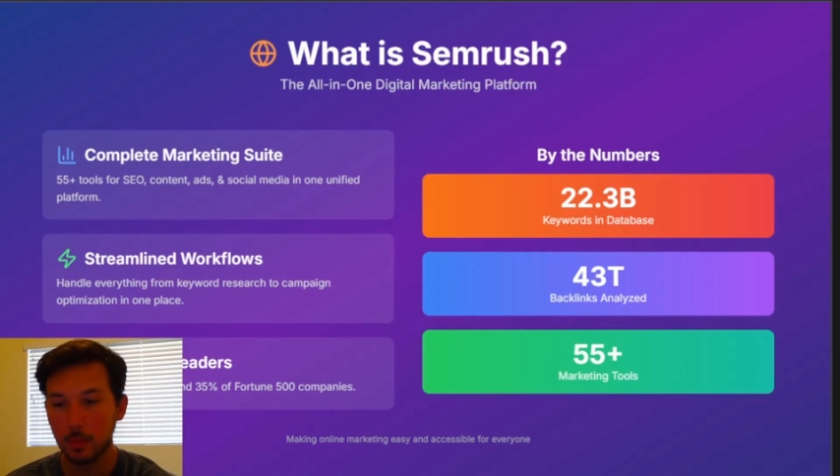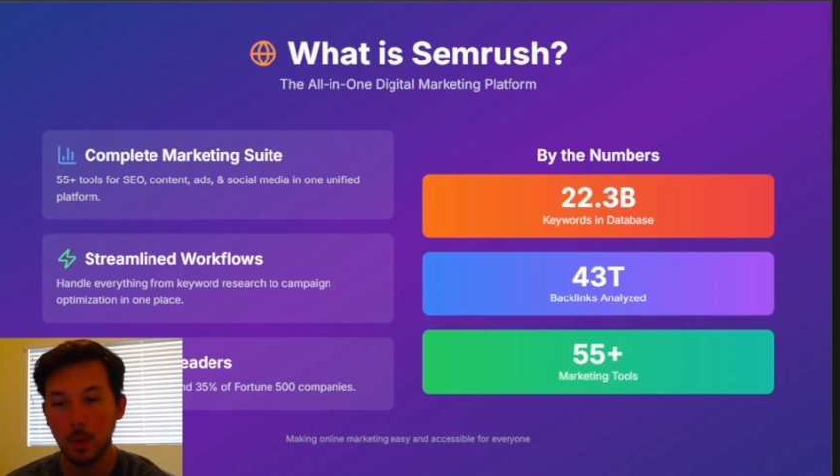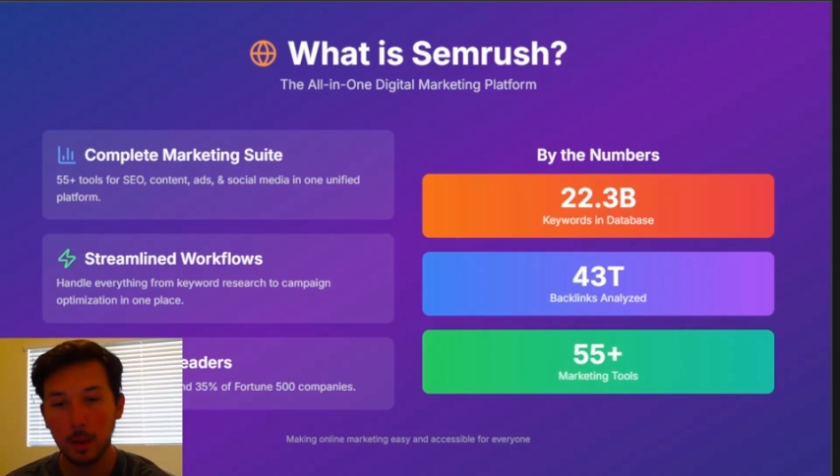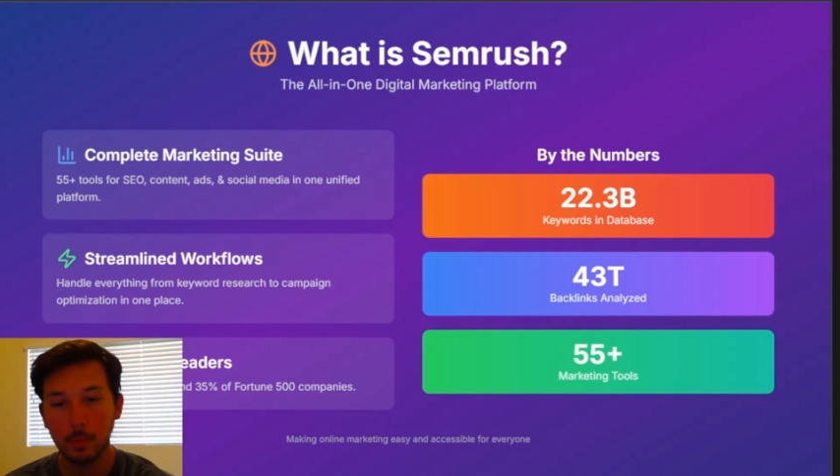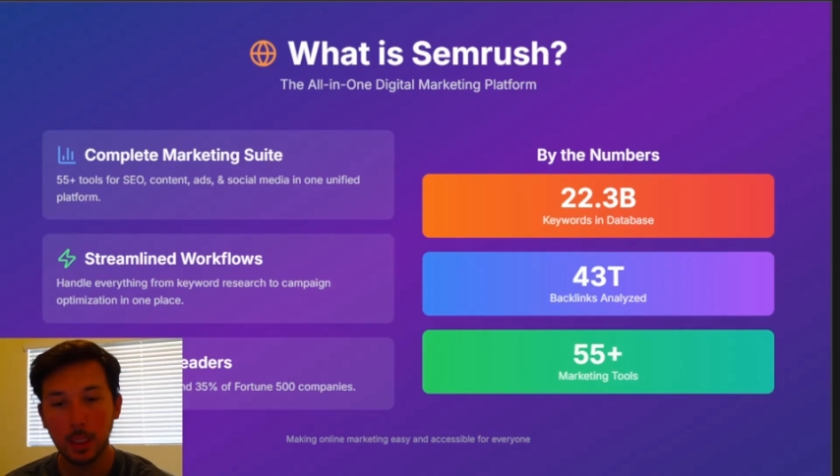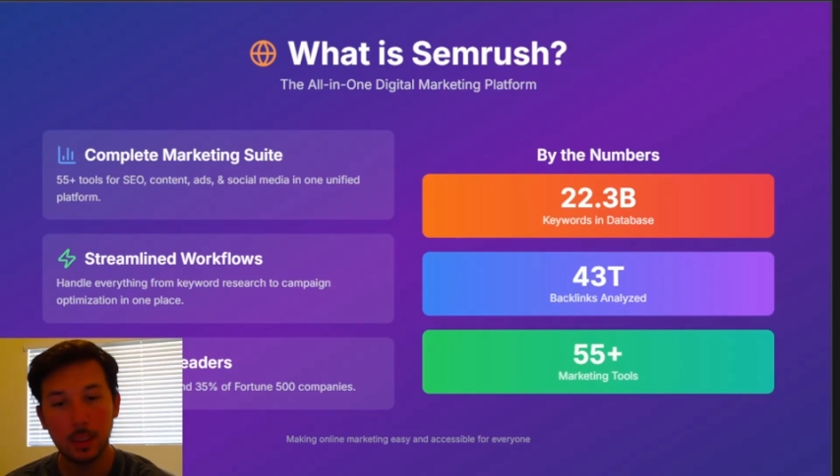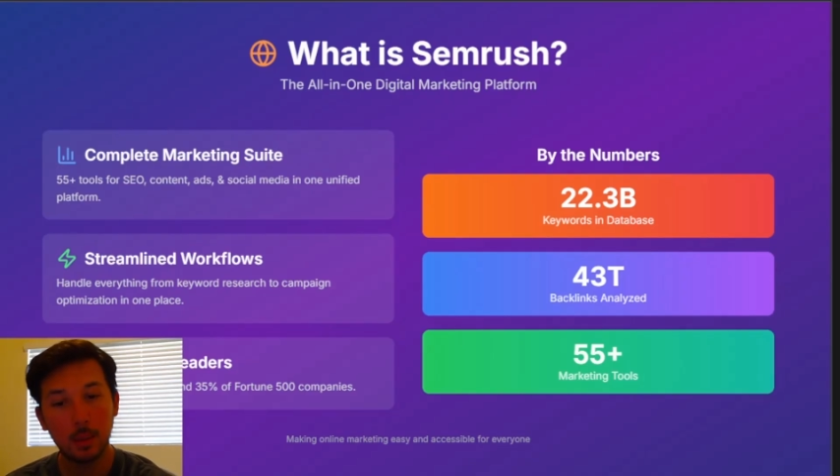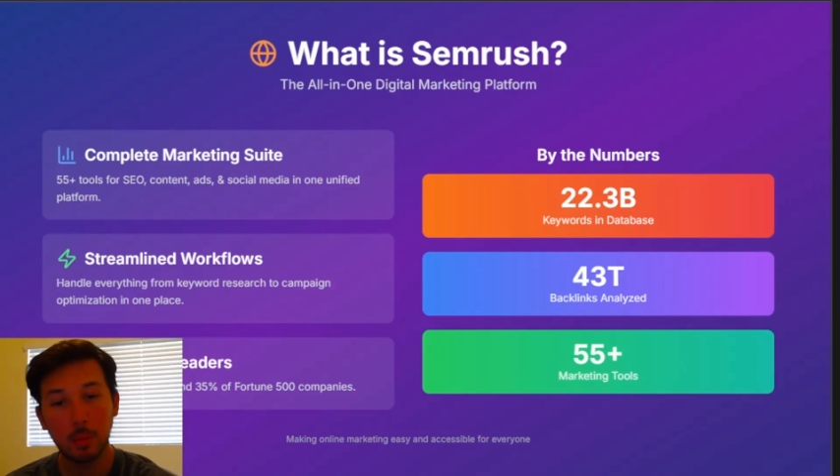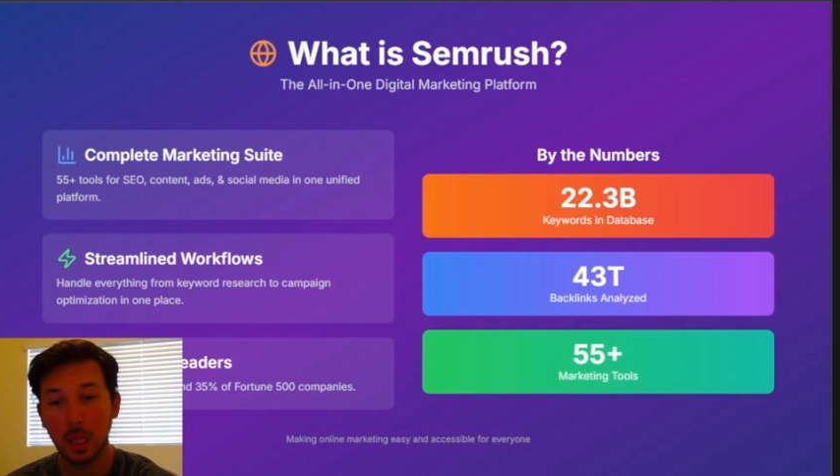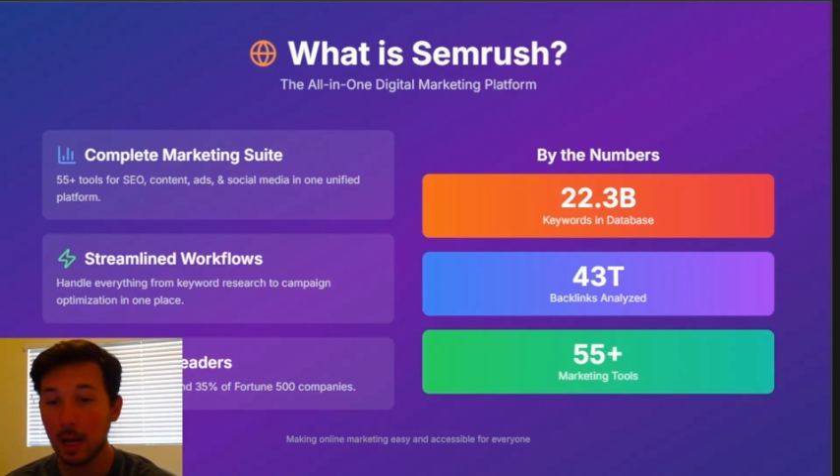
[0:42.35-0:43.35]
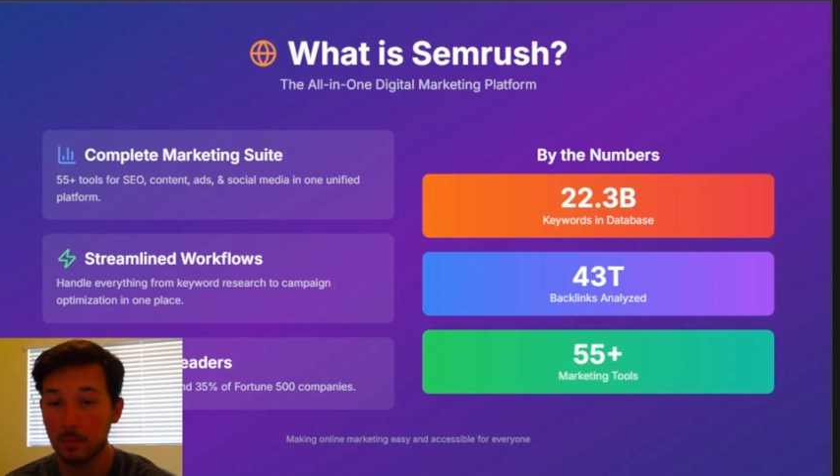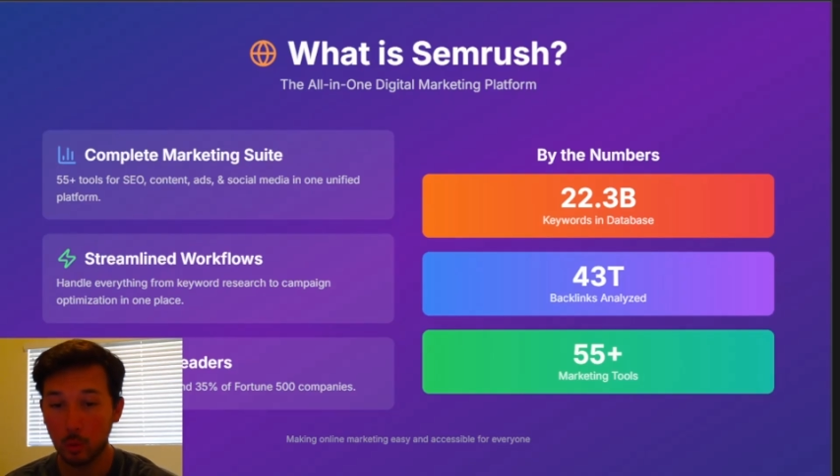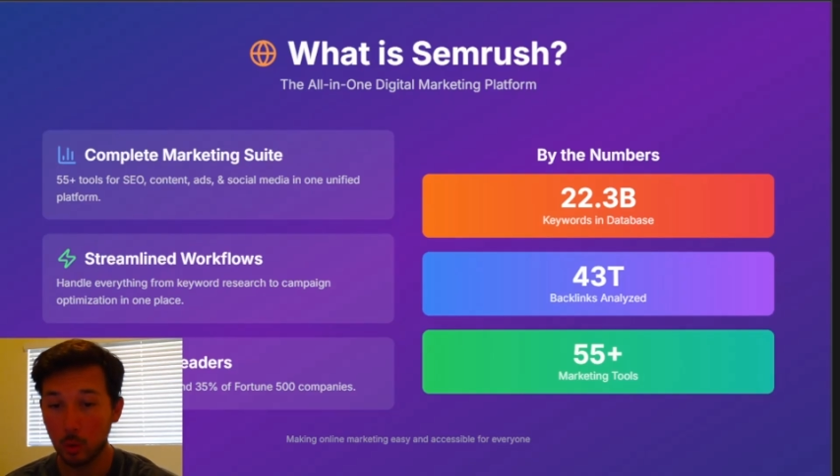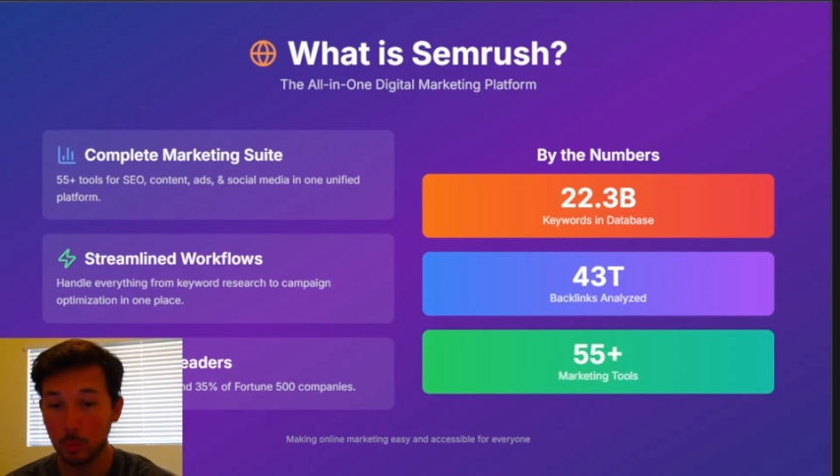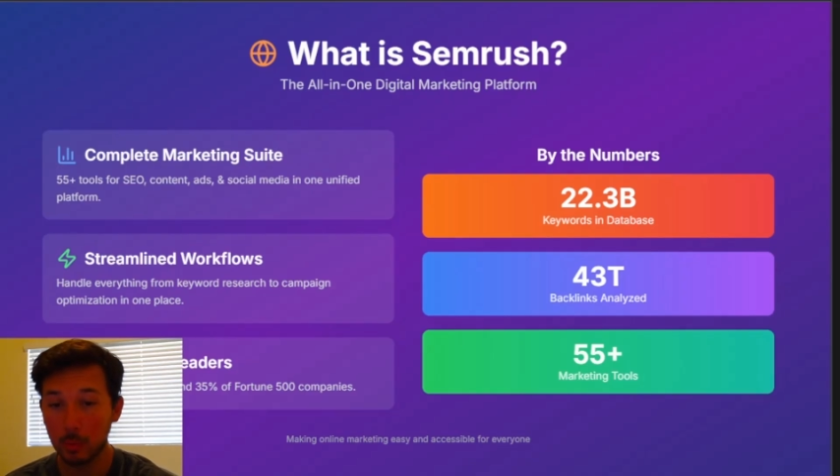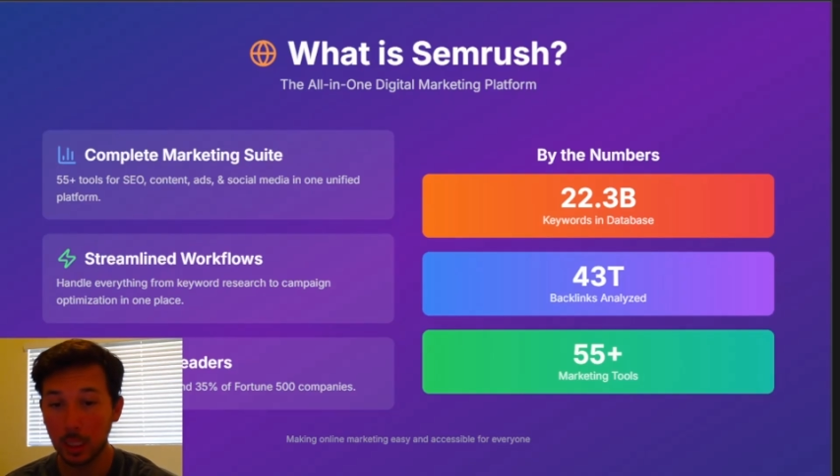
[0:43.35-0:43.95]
Well, it's a platform